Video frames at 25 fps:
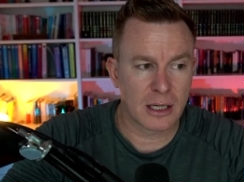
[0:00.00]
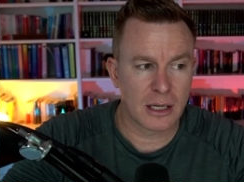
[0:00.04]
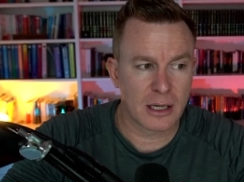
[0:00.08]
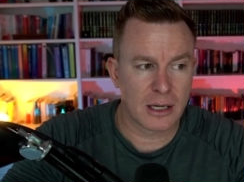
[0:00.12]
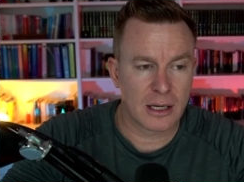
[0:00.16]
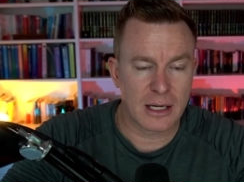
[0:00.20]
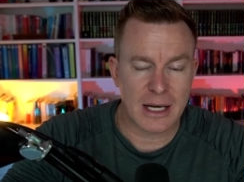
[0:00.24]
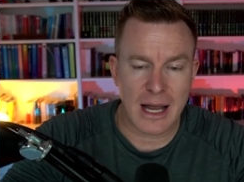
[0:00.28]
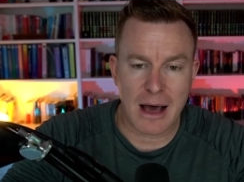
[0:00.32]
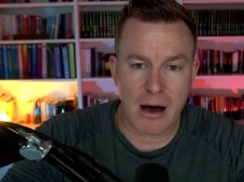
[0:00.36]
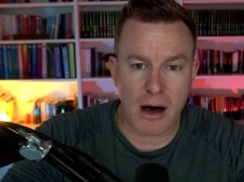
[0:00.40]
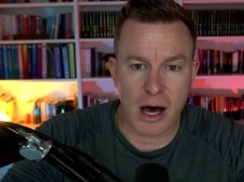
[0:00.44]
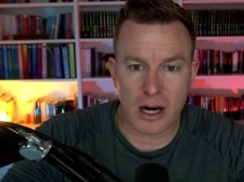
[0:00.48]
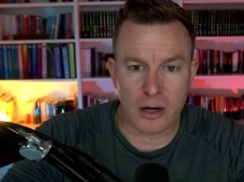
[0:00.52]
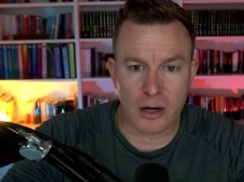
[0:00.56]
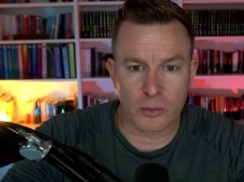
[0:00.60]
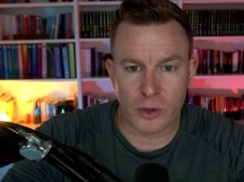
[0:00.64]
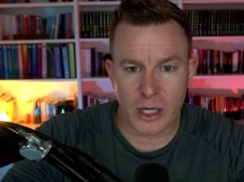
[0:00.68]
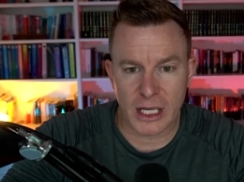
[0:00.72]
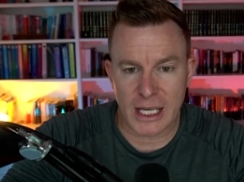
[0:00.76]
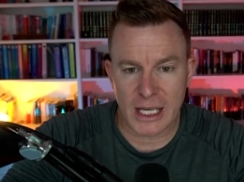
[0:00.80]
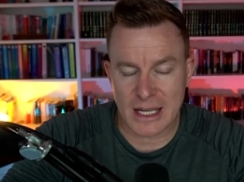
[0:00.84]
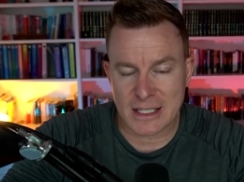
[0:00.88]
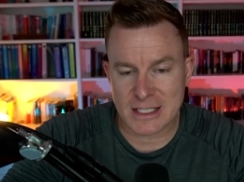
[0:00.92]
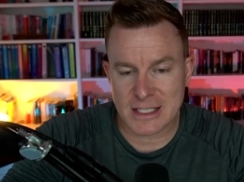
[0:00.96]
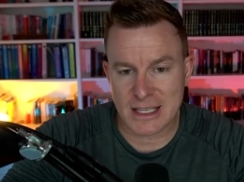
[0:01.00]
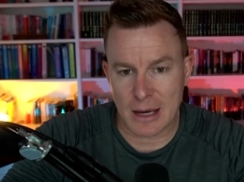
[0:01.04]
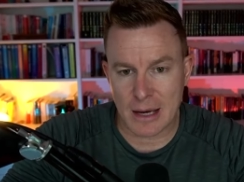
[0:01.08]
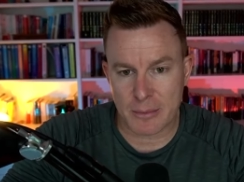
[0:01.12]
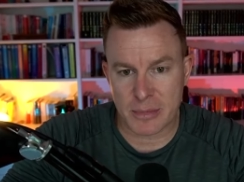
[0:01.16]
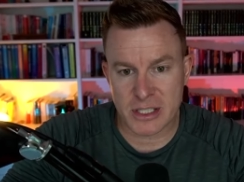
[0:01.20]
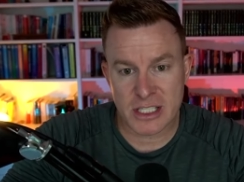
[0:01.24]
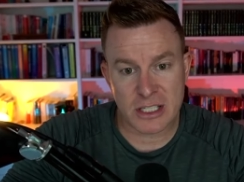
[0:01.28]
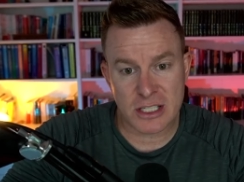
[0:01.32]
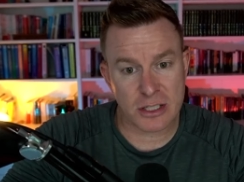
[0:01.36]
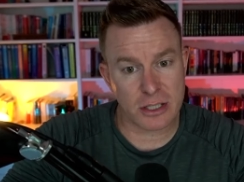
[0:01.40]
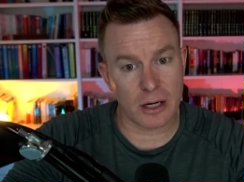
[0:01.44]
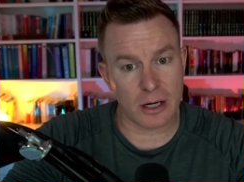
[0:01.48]
Now, I don't want to get to that
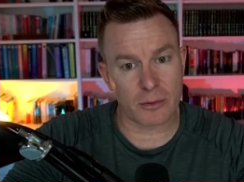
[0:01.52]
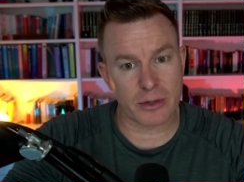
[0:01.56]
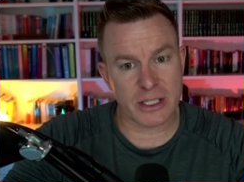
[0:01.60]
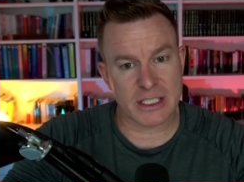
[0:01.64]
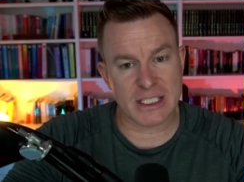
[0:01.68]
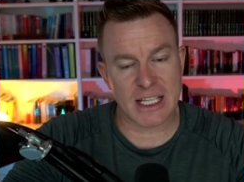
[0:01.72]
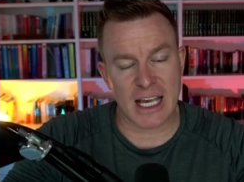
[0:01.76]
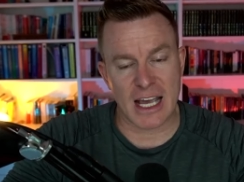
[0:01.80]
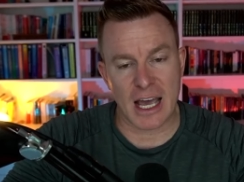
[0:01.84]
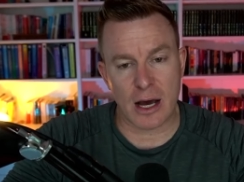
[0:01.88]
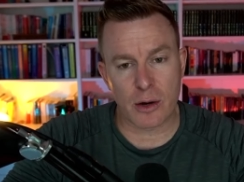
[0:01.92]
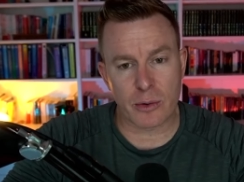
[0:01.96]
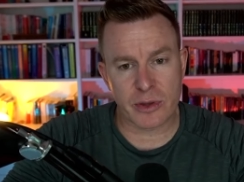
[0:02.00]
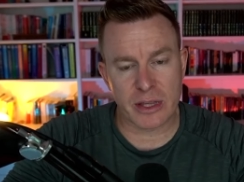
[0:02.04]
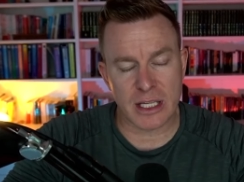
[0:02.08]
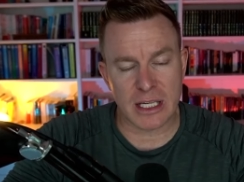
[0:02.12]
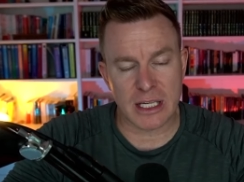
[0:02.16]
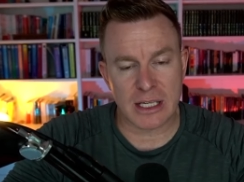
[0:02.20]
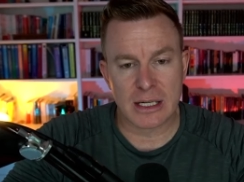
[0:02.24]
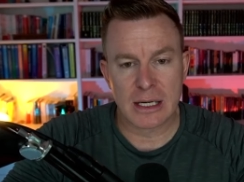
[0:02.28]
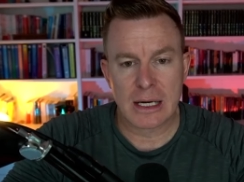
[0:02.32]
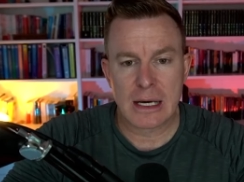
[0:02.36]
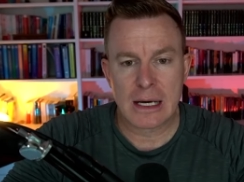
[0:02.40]
position. I want to stay healthy,